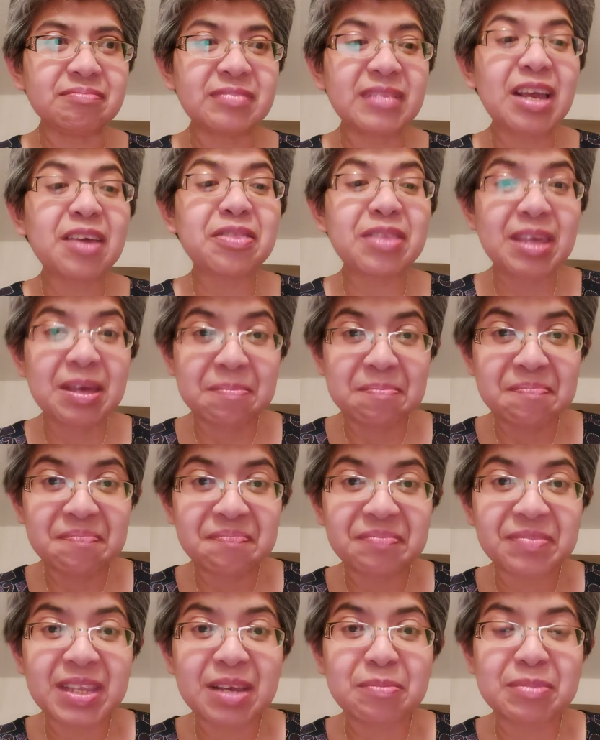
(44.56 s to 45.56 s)
their theme,
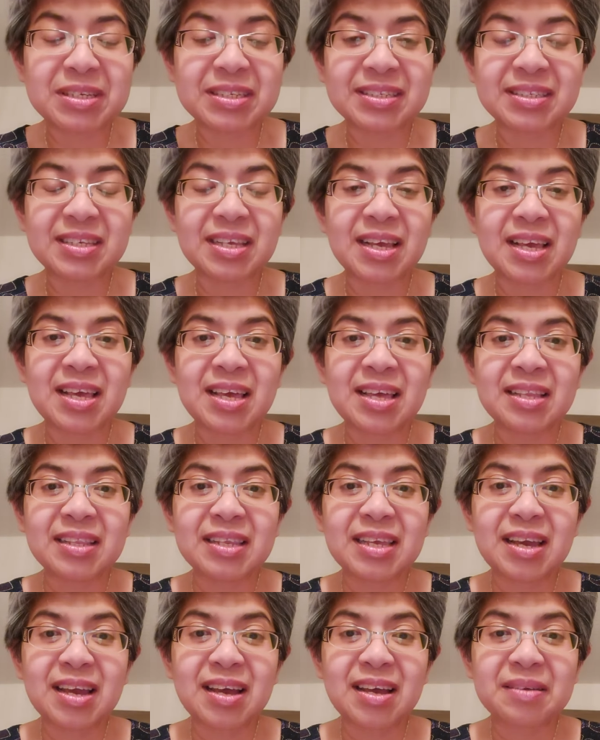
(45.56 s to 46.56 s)
their
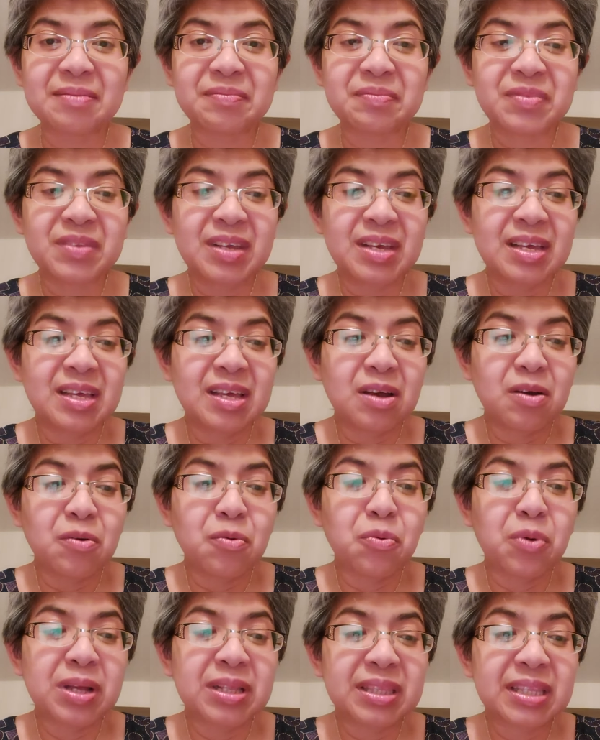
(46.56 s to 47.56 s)
yeah,
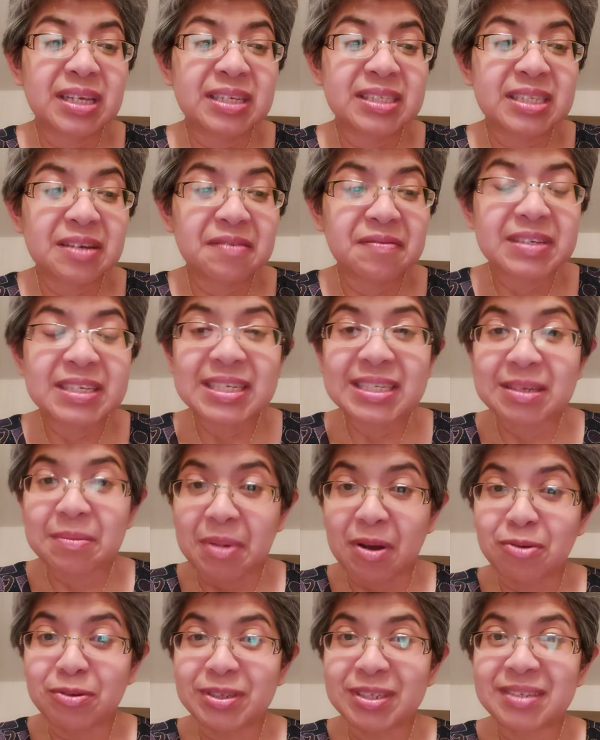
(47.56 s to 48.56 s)
what their service is
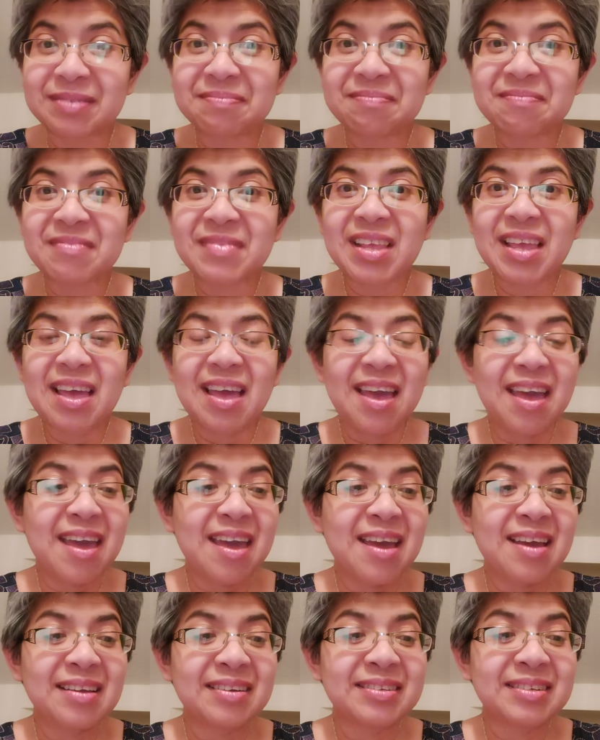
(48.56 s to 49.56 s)
about,
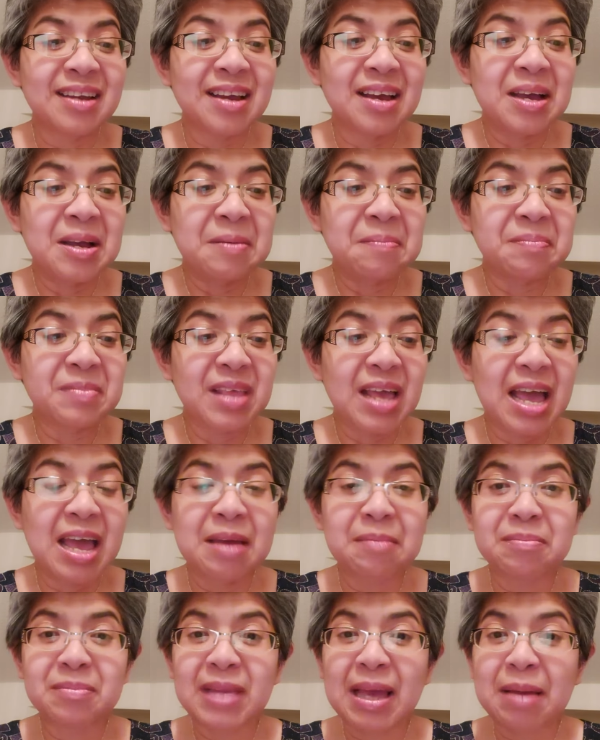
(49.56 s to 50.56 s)
and um,
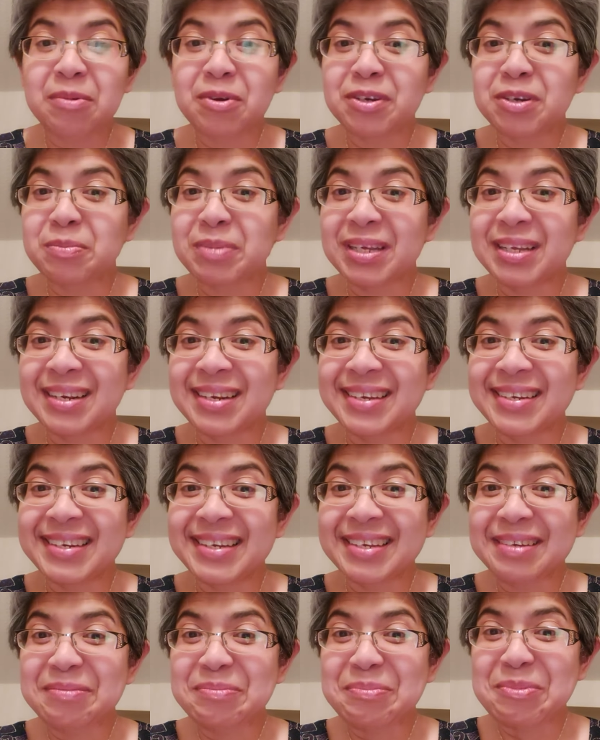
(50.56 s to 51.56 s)
I'm I'm going to be
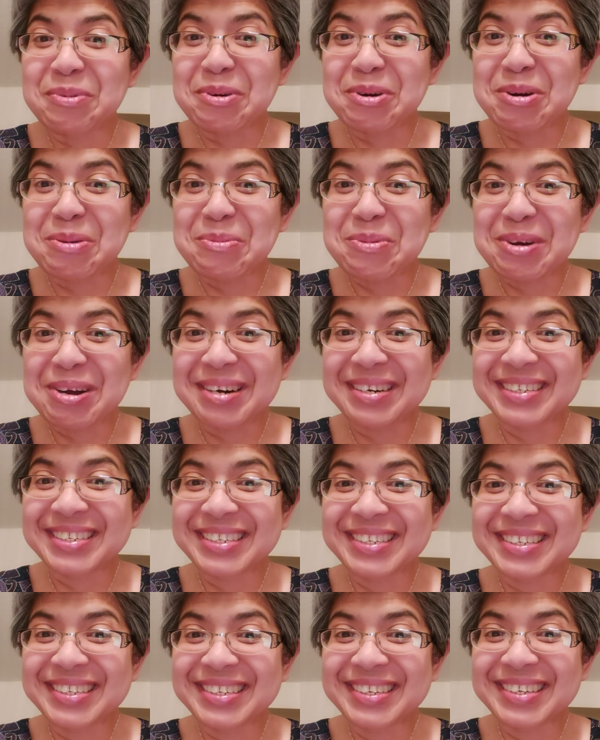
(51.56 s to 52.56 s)
learning more about
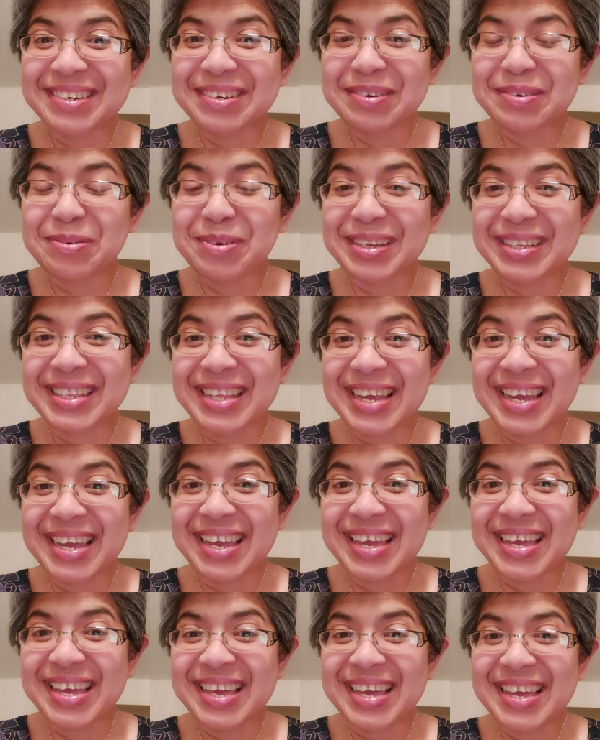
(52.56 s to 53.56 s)
what
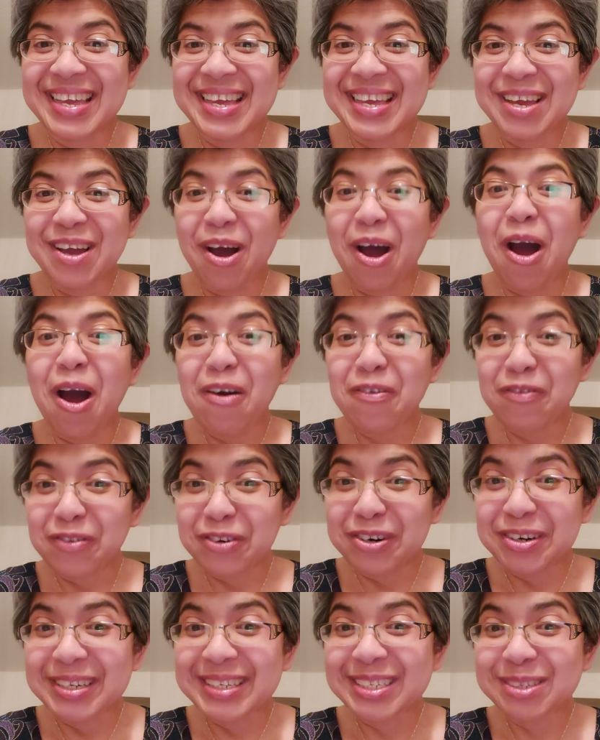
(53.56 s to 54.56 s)
they
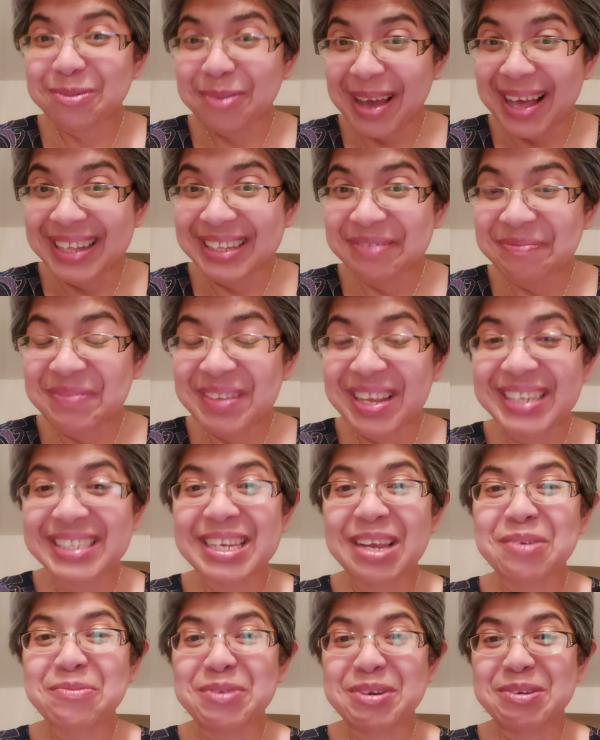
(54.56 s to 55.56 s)
offer as well as
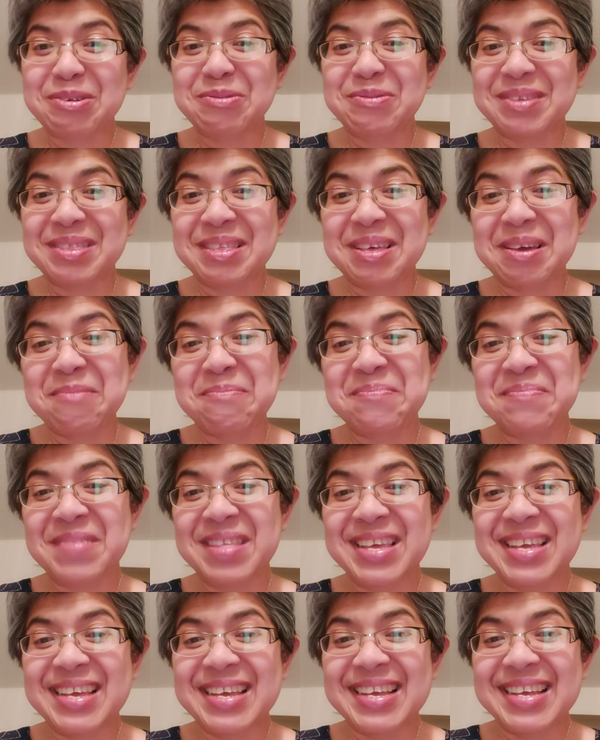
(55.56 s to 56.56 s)
I work with them
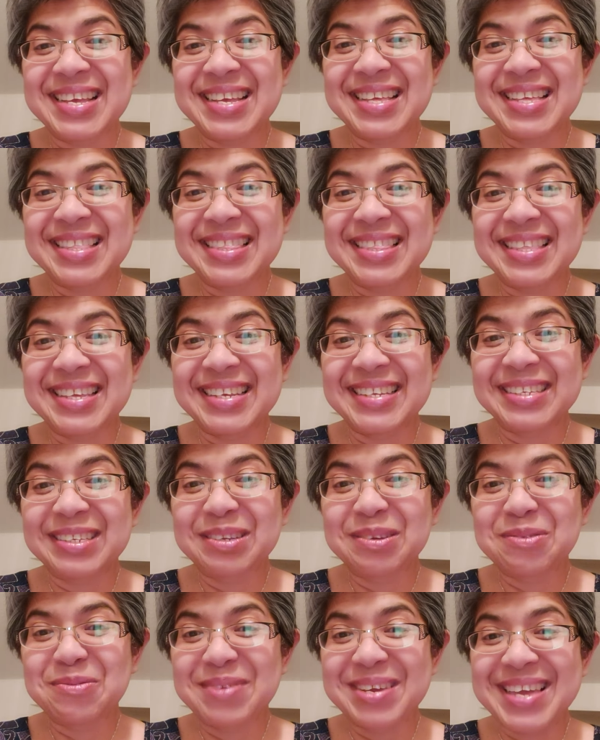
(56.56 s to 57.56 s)
this
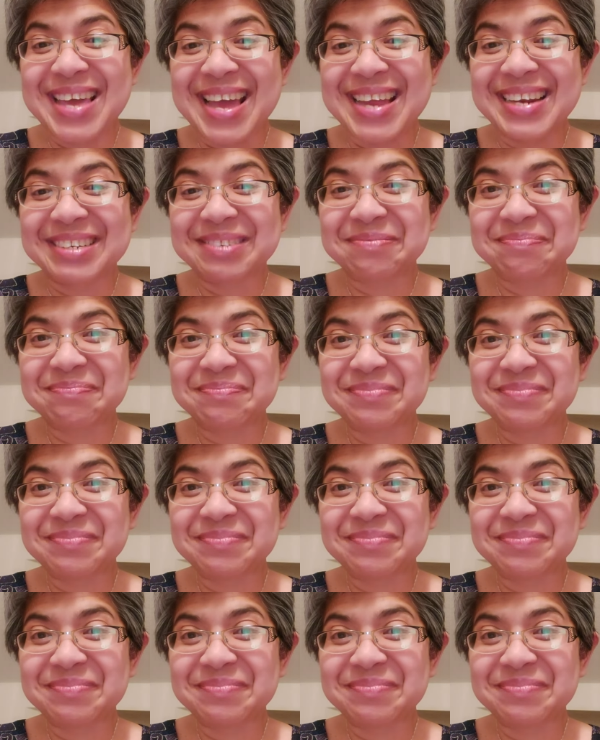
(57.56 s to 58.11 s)
weekend.